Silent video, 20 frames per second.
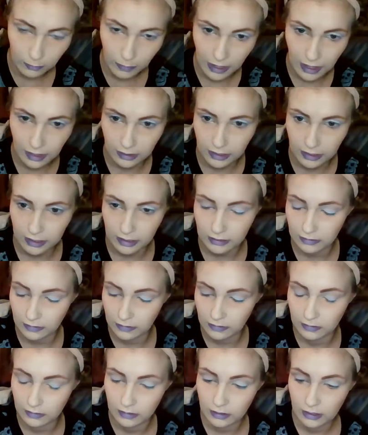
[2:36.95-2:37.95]

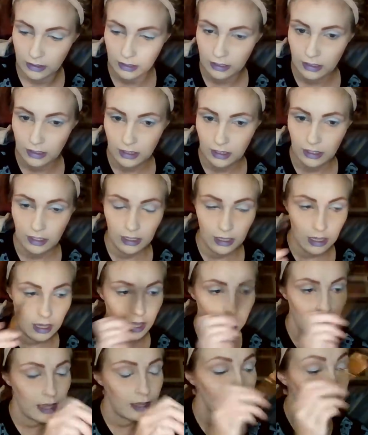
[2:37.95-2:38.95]
palette.
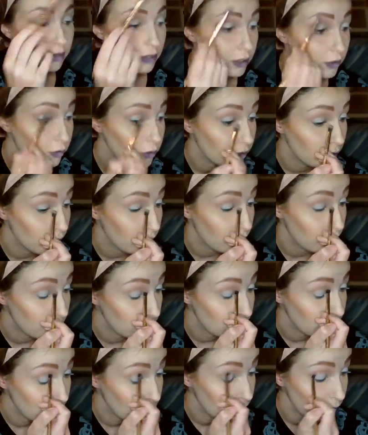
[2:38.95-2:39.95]
I don't know, you
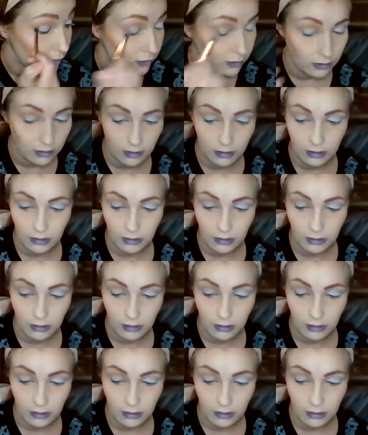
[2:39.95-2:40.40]
guys. Like,